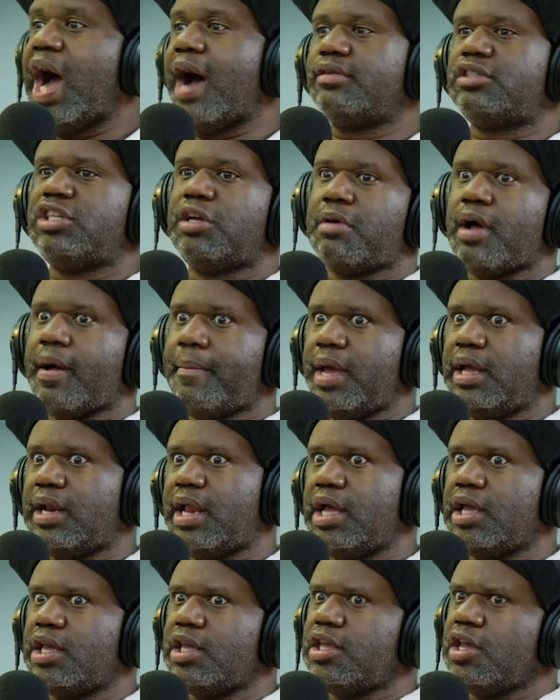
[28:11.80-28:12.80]
I was telling my mate,
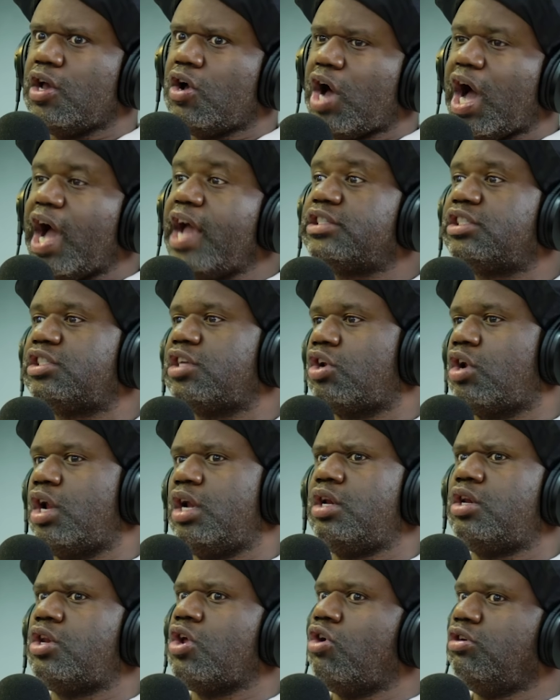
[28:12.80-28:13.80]
like, yo, I used to tell her,
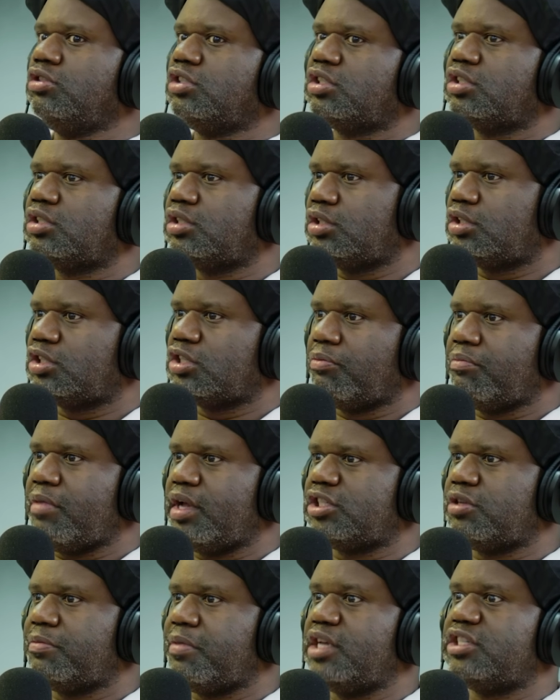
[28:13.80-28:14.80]
like, don't
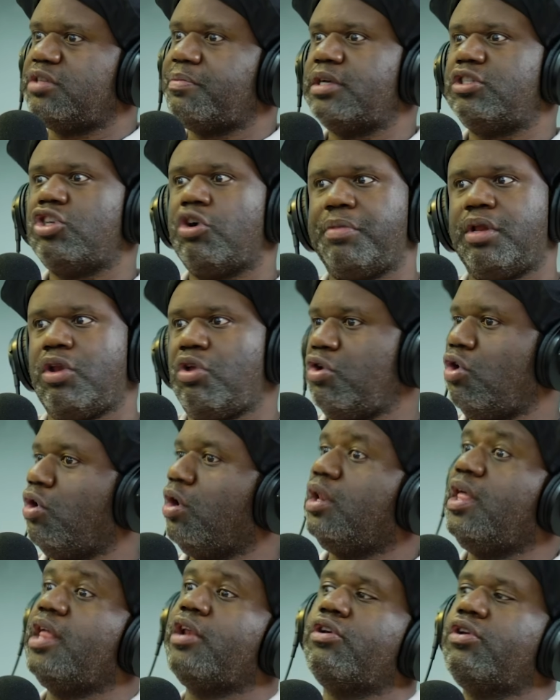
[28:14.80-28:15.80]
submit to me. Somebody told me, no,
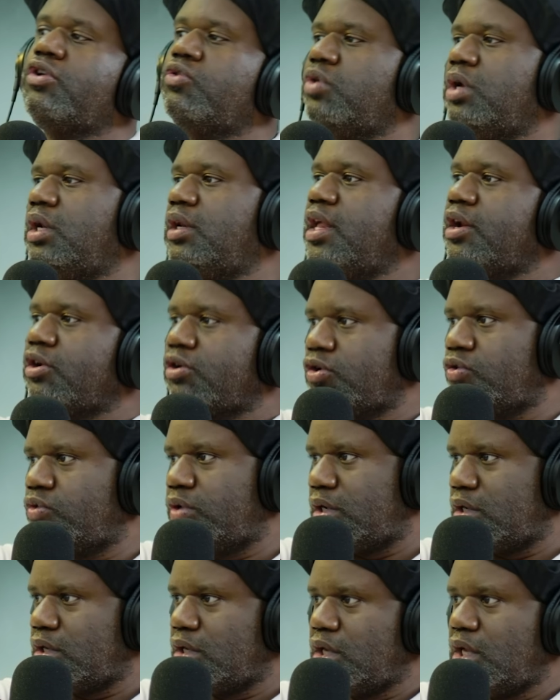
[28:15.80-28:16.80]
let her do it. Let her do
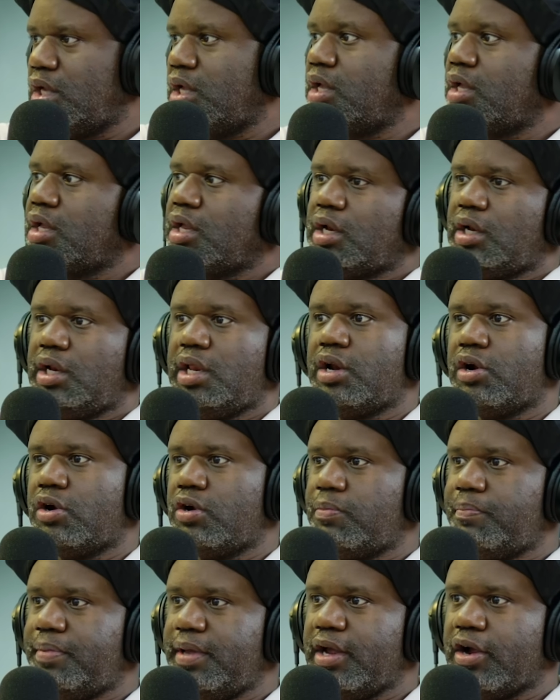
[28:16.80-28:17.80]
it. Let her
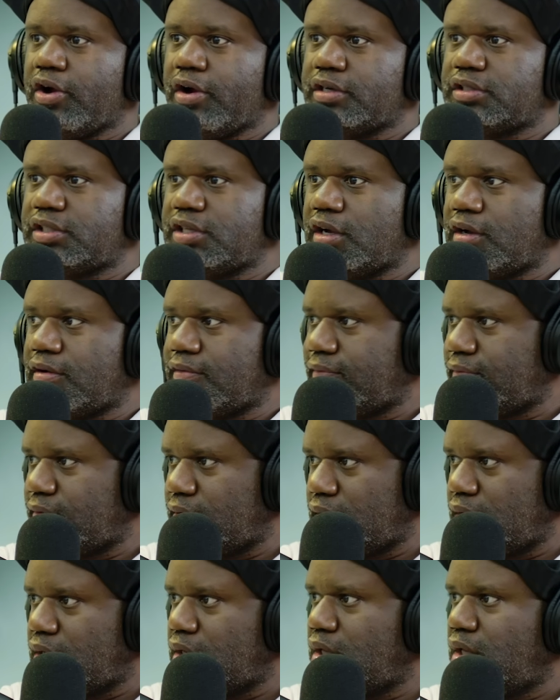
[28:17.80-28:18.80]
be herself.
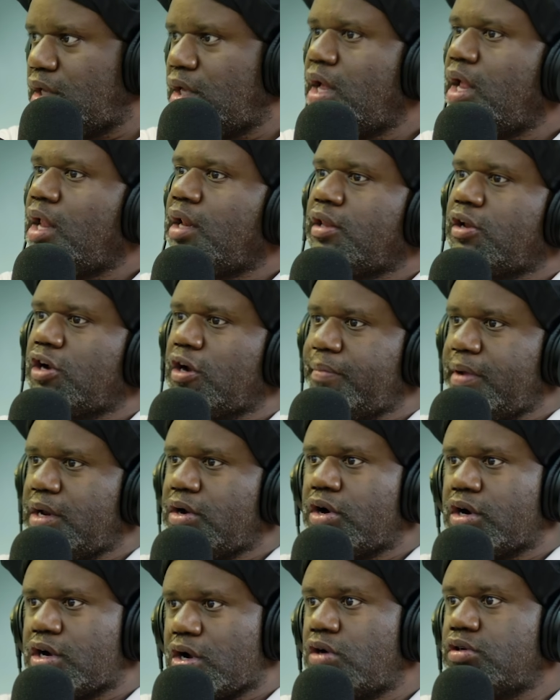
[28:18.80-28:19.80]
Let her be in
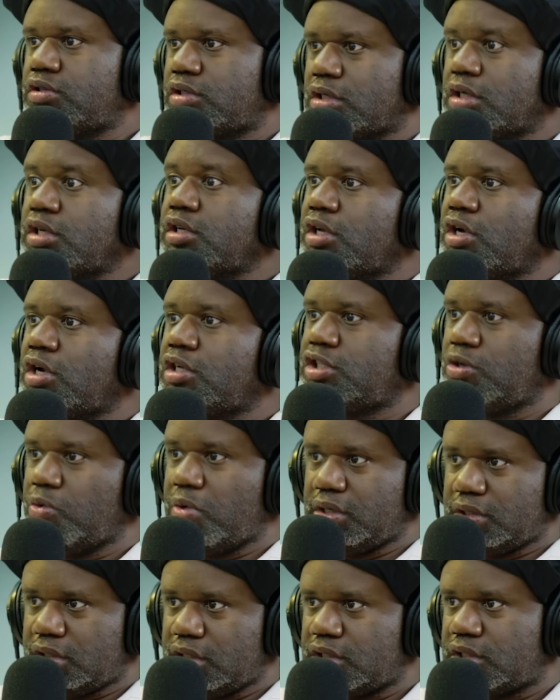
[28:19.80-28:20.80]
her culture. You know, she
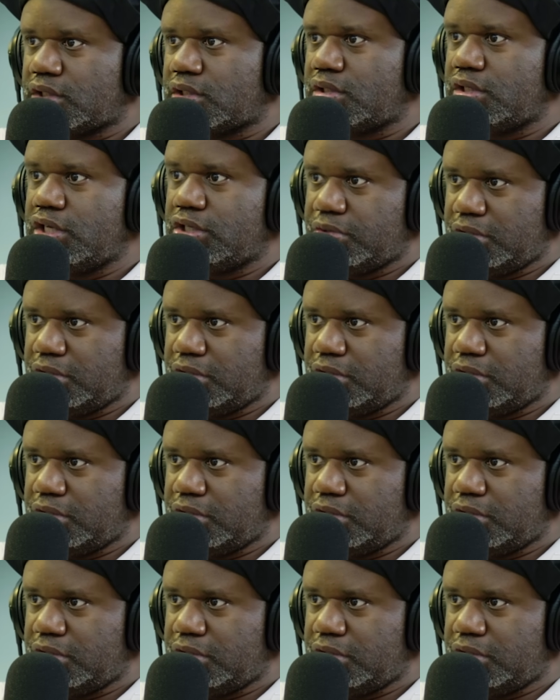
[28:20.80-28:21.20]
wants us.